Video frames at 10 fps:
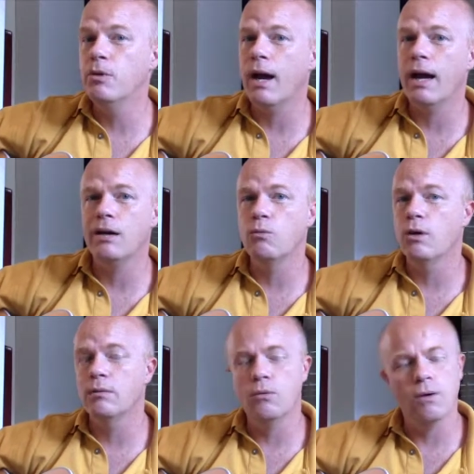add
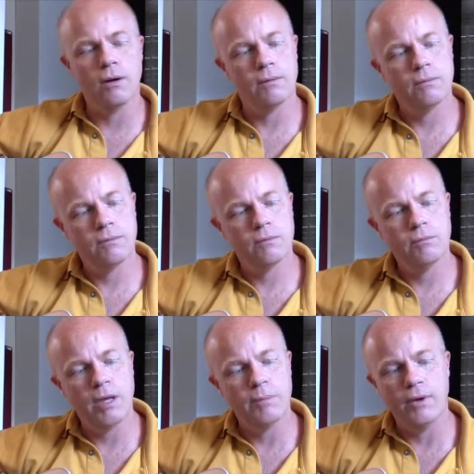one more.
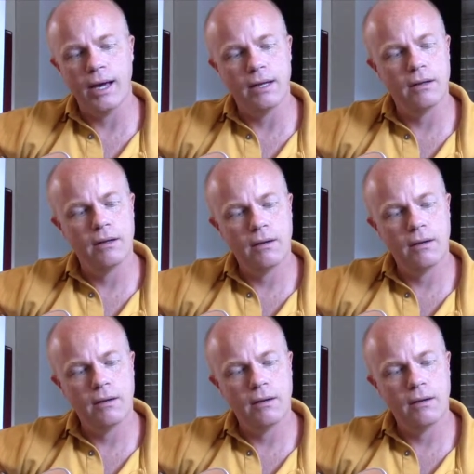Maybe you add.